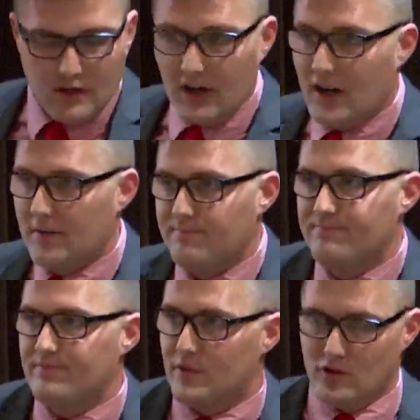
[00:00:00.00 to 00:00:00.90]

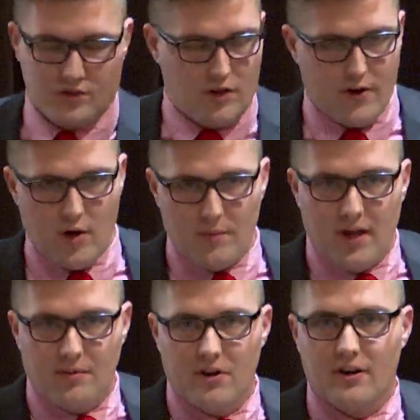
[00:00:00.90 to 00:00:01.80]
Those who don't know
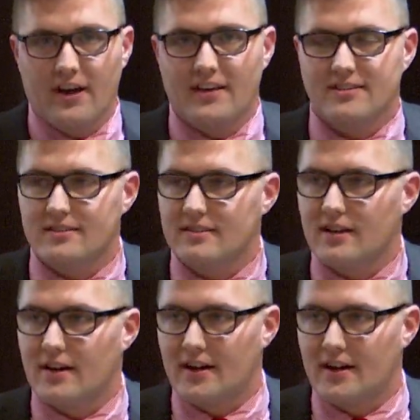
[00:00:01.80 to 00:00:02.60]
me, I'm Kurt Hess.